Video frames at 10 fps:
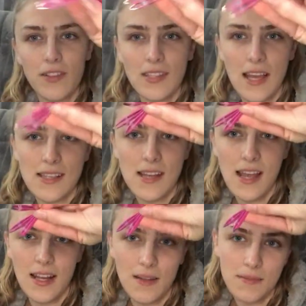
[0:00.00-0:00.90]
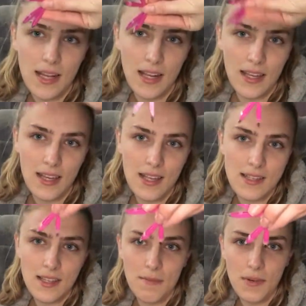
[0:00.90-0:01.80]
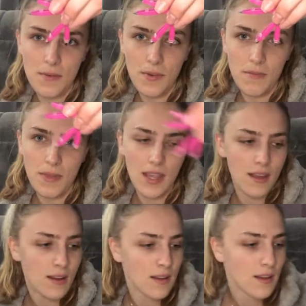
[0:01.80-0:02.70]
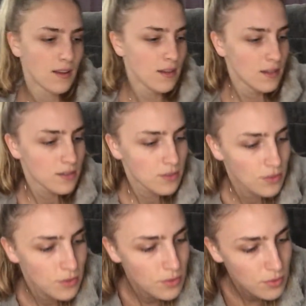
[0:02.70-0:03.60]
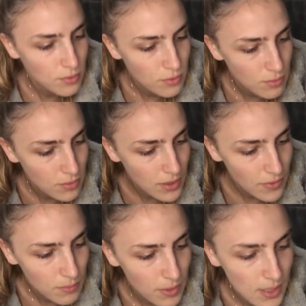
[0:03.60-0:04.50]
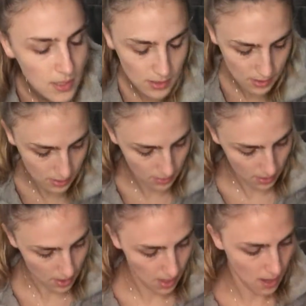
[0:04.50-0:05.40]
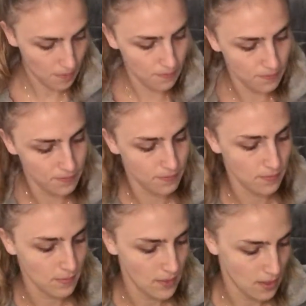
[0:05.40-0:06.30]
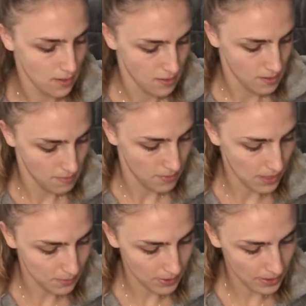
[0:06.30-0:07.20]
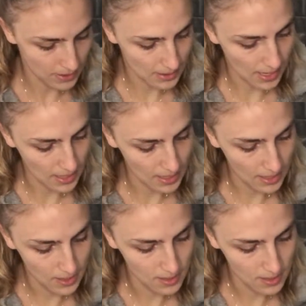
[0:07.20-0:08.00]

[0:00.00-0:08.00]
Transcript: sized items that I can easily bring with me to different places. So that's pretty exciting.